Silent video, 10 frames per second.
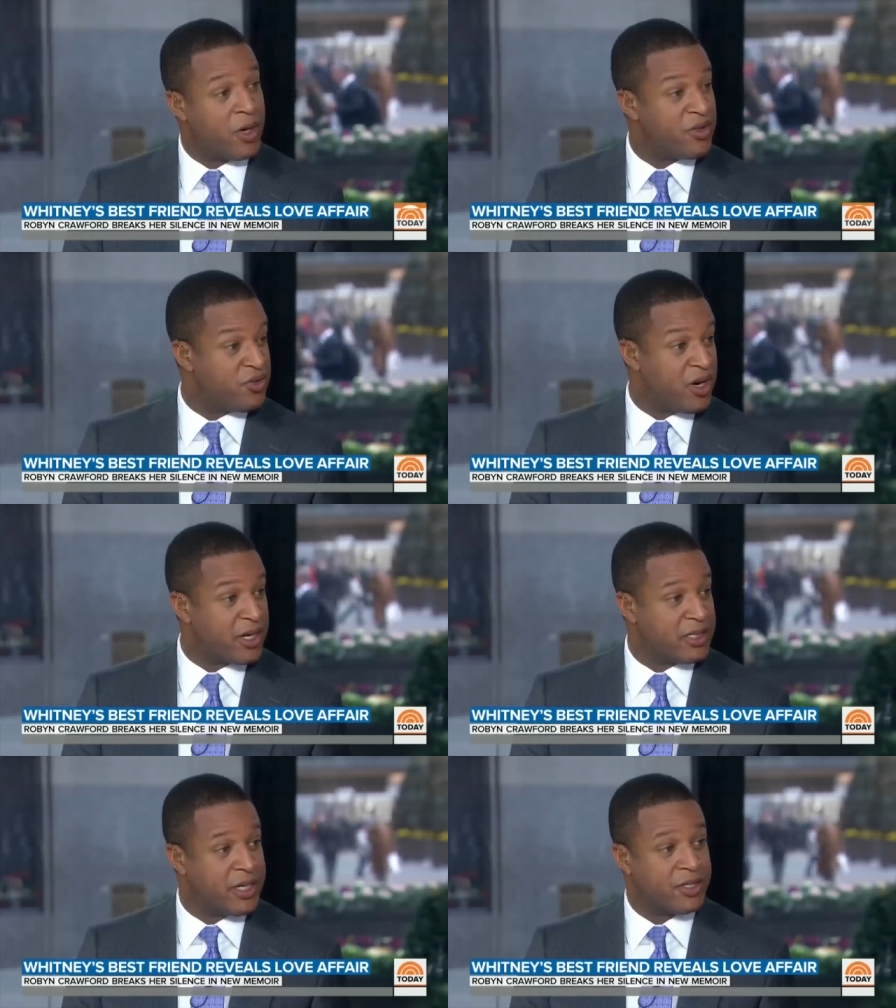well, the
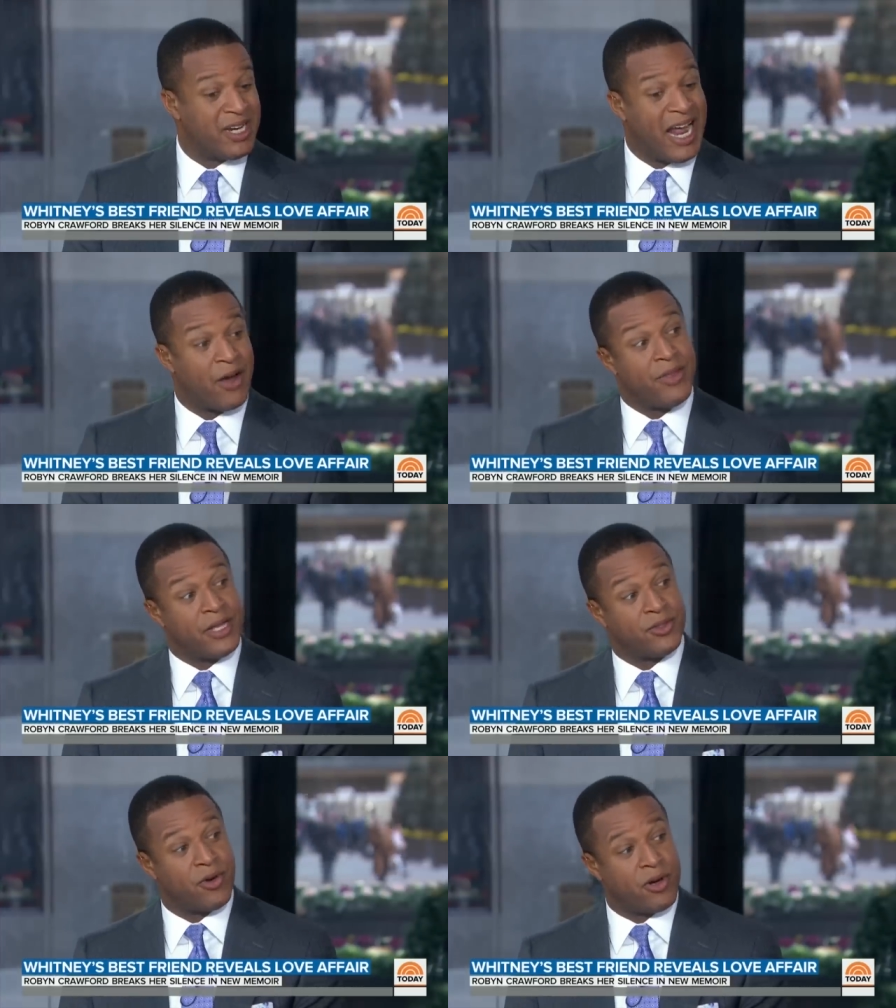drug mm-hmm. addiction, mm-hmm. how
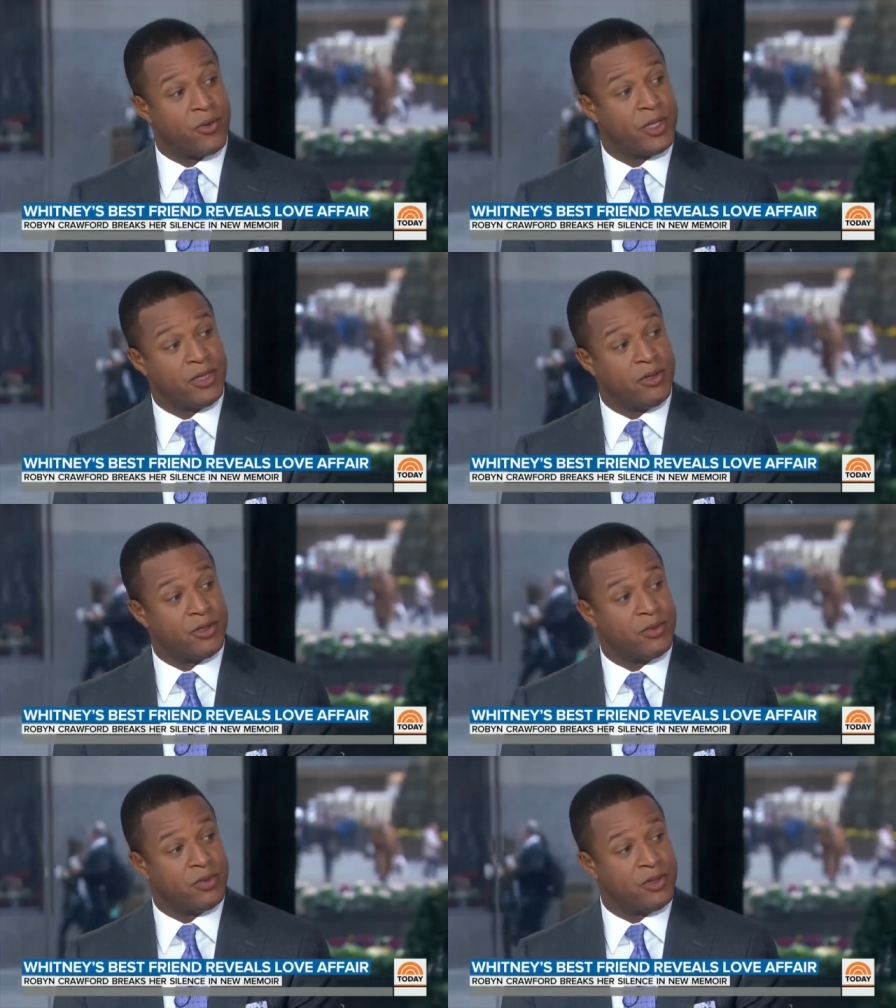that started. Whitney
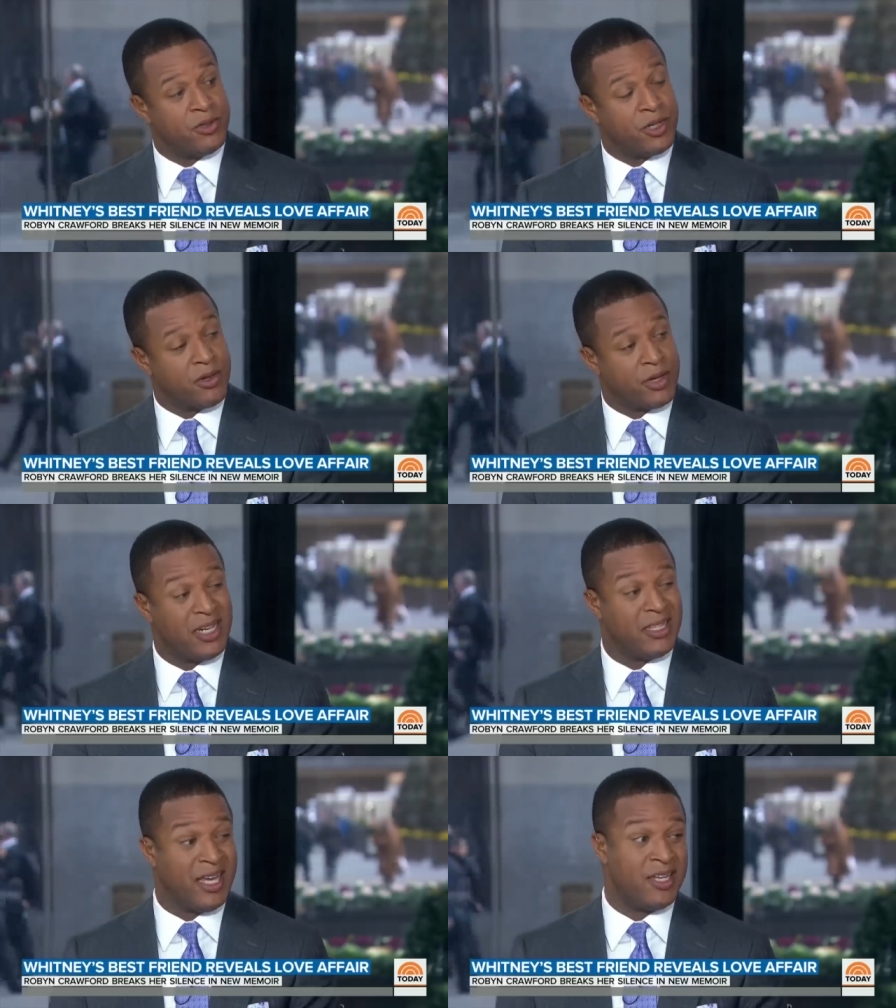Houston was using
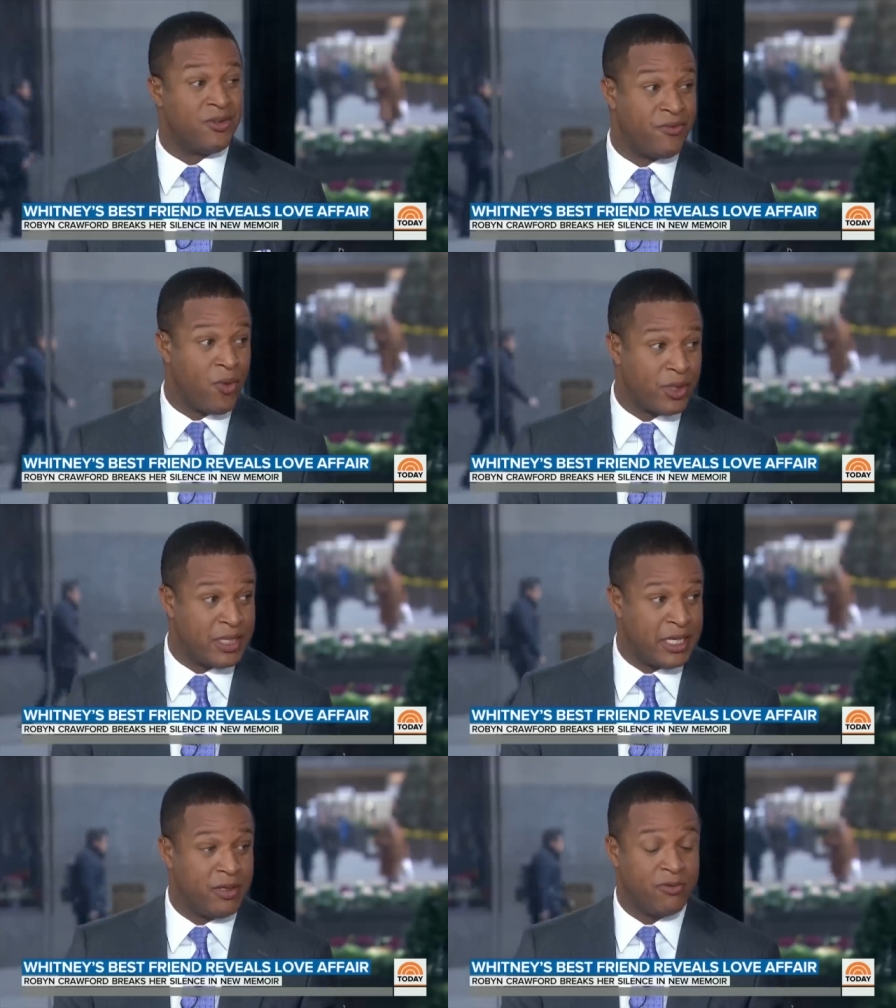cocaine at the age of
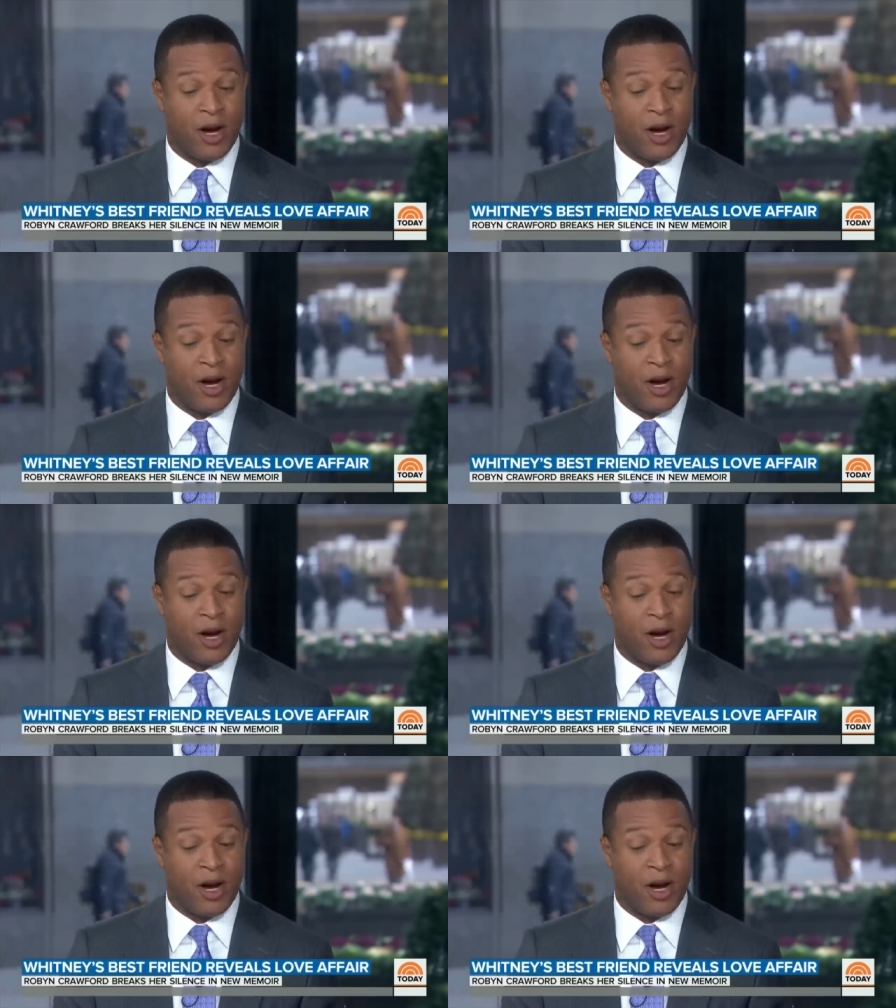14.